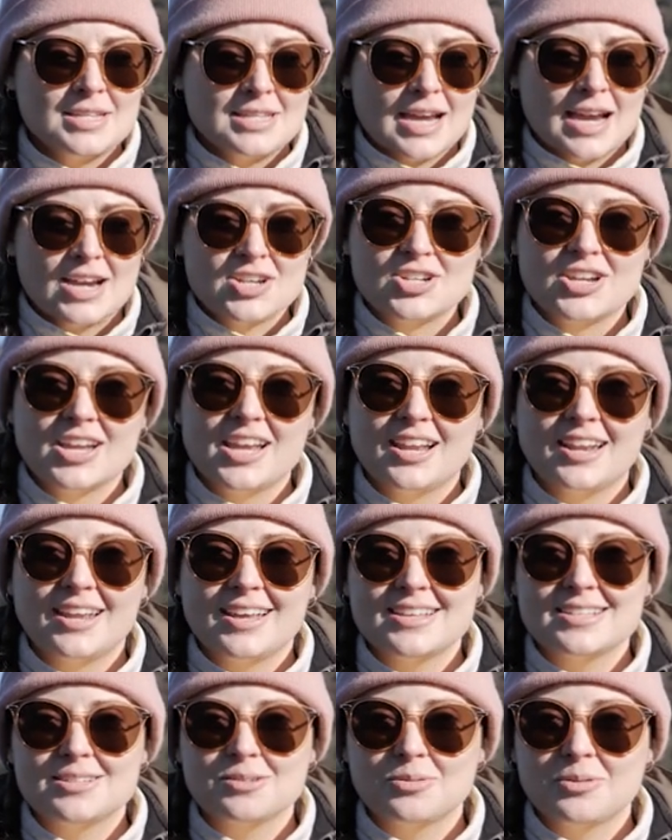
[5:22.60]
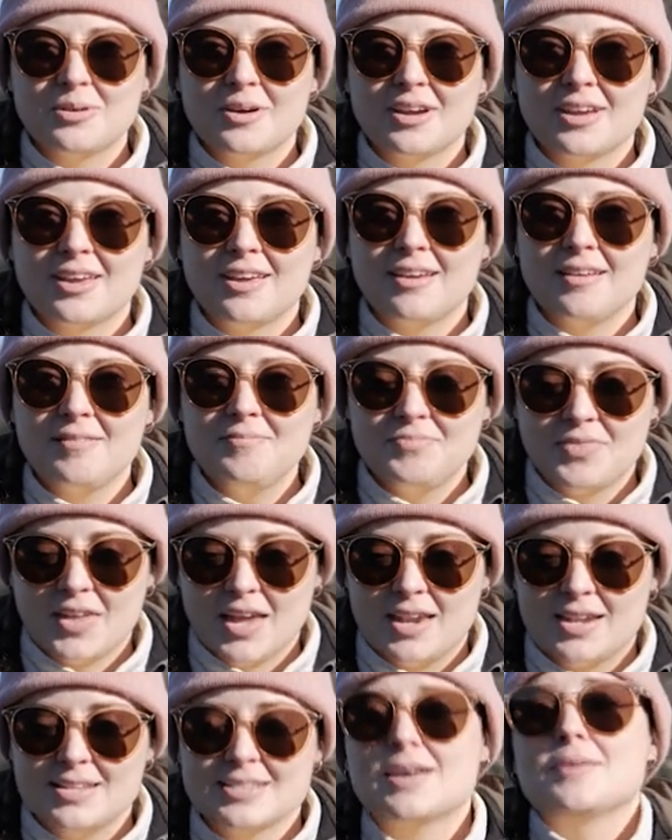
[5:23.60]
the dash heater isn't working
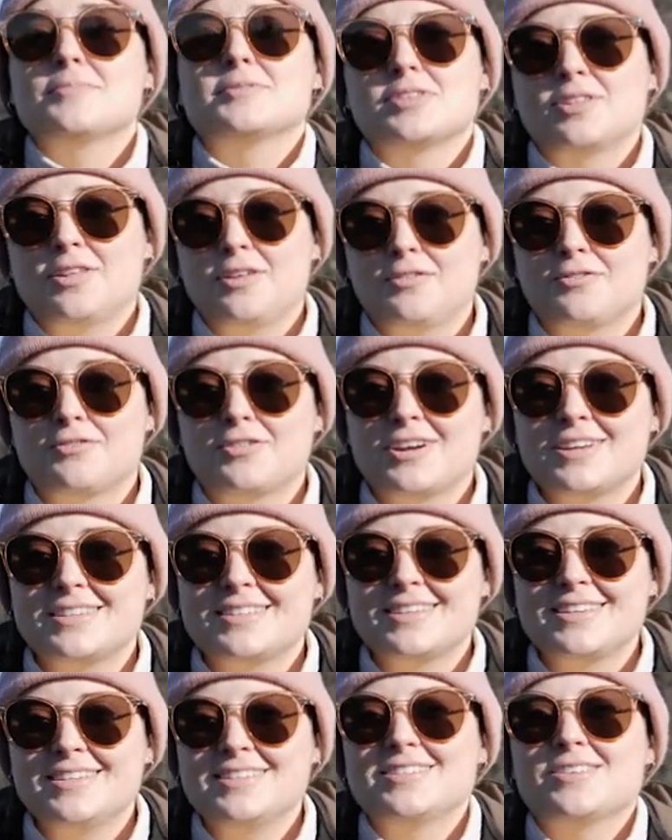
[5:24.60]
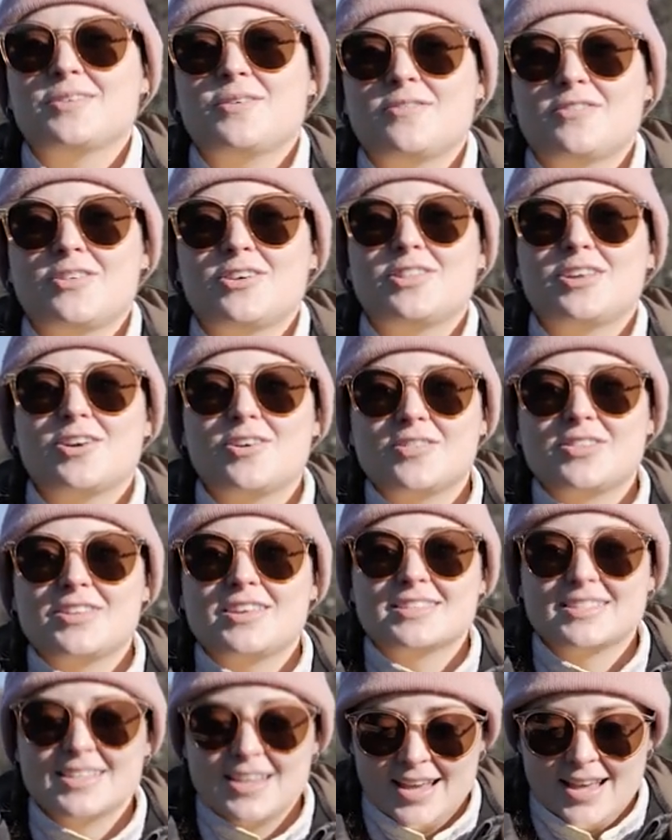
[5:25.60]
and it's absolutely freezing. So we've only got
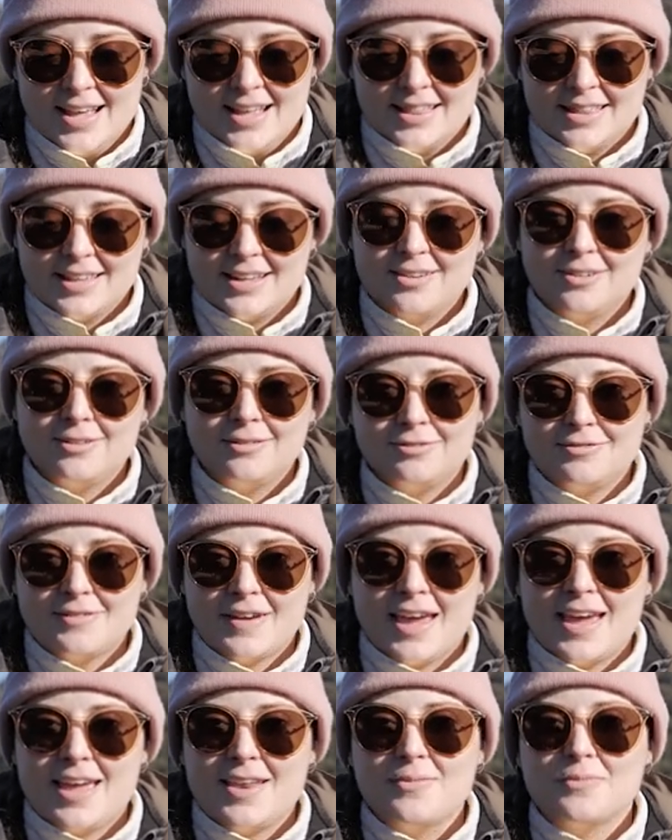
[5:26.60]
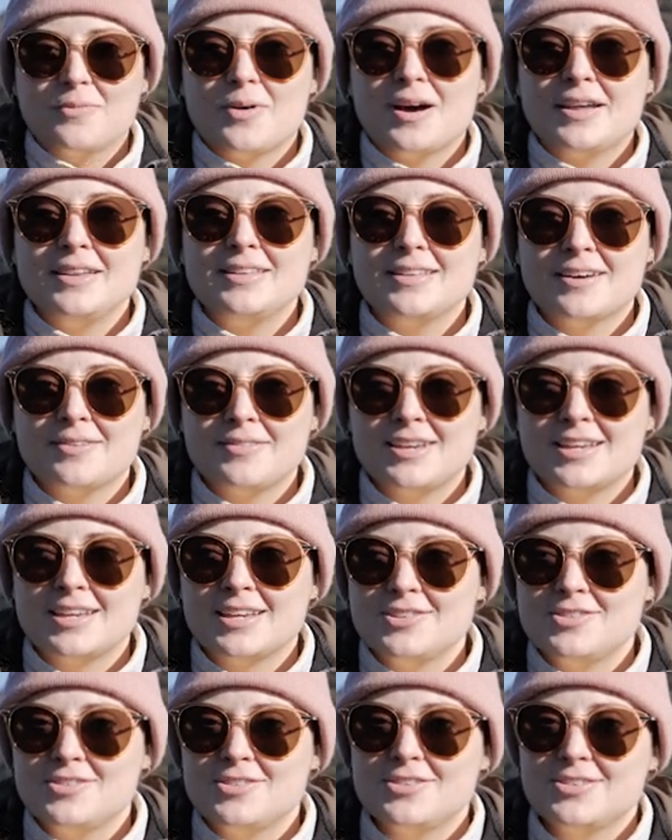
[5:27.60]
this little fan one that we
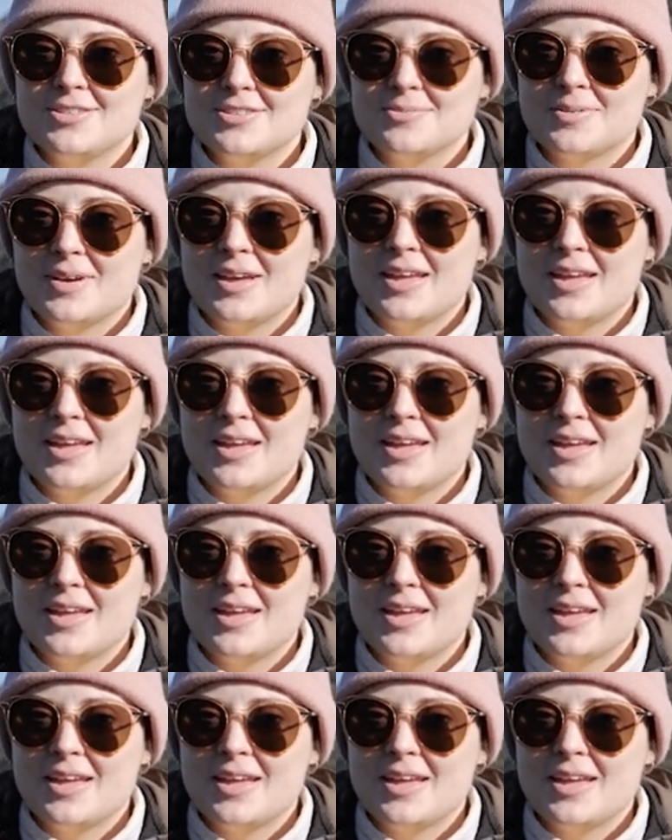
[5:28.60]
can use